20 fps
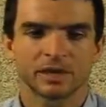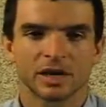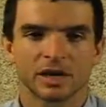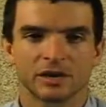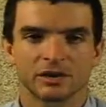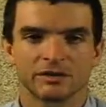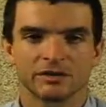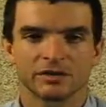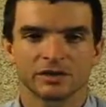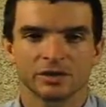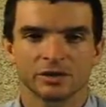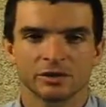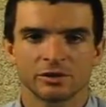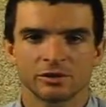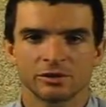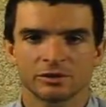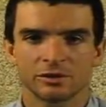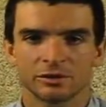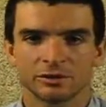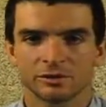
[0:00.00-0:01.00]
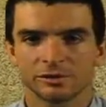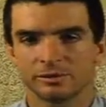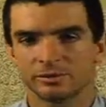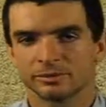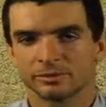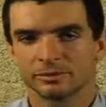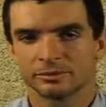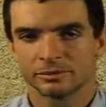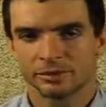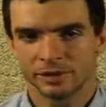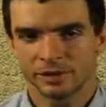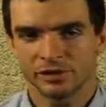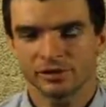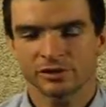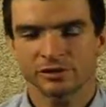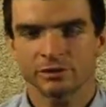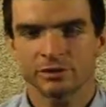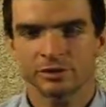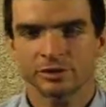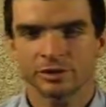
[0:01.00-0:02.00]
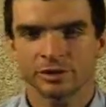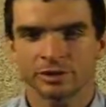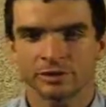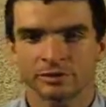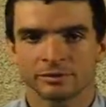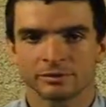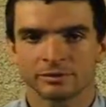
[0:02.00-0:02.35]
And if so, please support it.